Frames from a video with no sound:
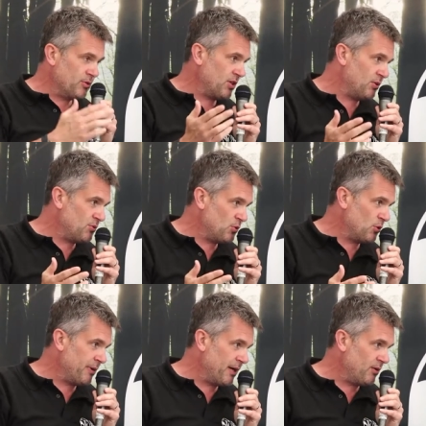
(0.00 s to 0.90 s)
but also
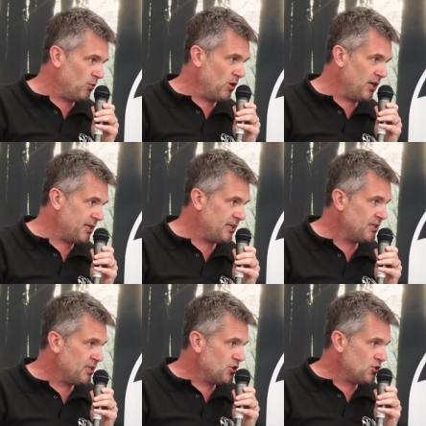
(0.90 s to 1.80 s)
talk about the wider
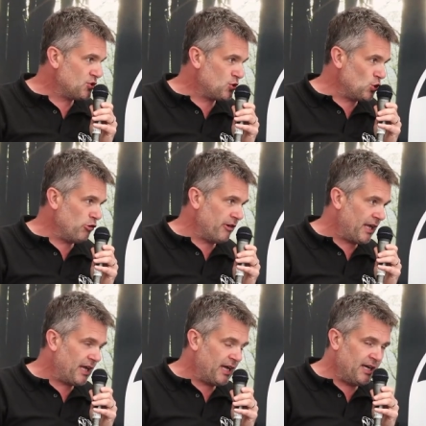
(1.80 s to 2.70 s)

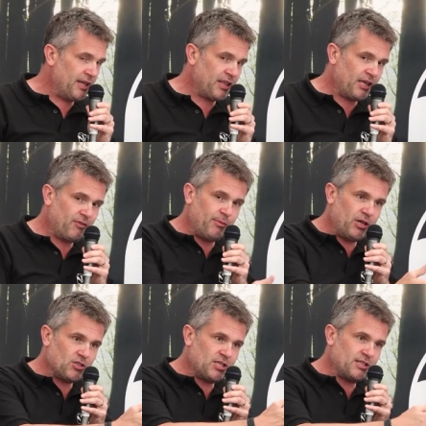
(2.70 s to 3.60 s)
story. Thank you very
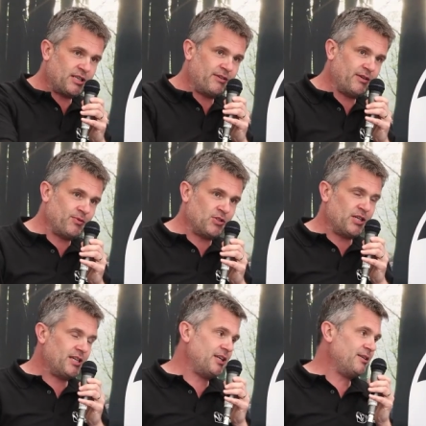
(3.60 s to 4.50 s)
much. Let's give it up for
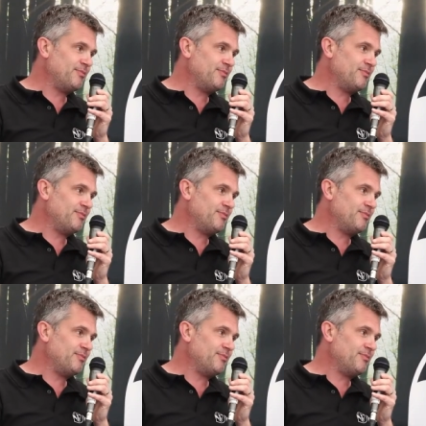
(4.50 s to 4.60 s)
Jake.